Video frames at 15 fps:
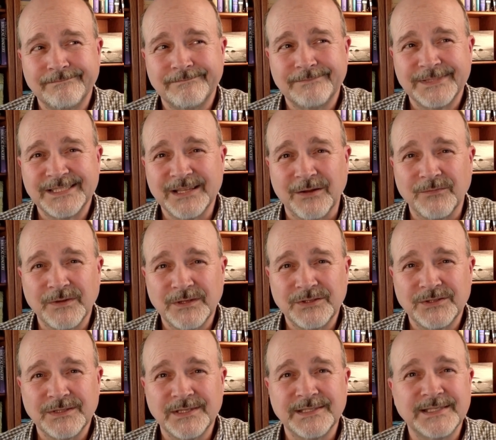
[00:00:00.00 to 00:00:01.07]

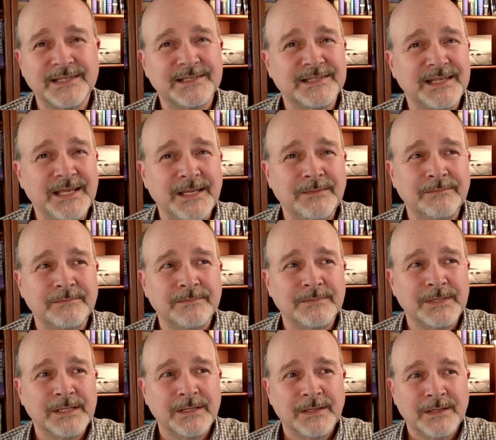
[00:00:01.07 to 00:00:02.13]
selfish? Does this seem
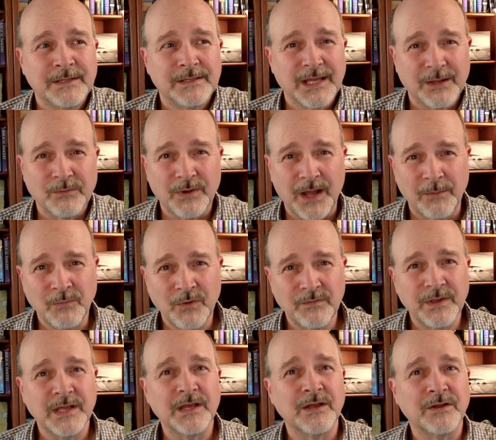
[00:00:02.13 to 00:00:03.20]
like I'm
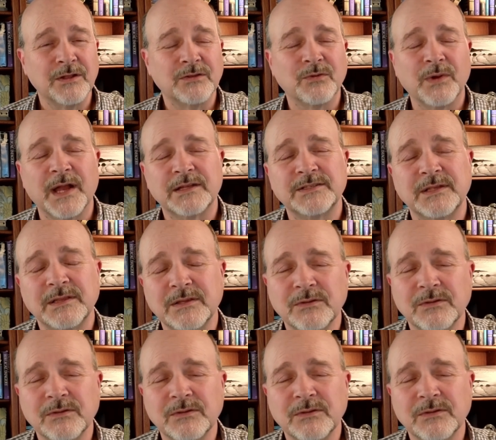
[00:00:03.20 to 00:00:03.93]
moving in a good direction?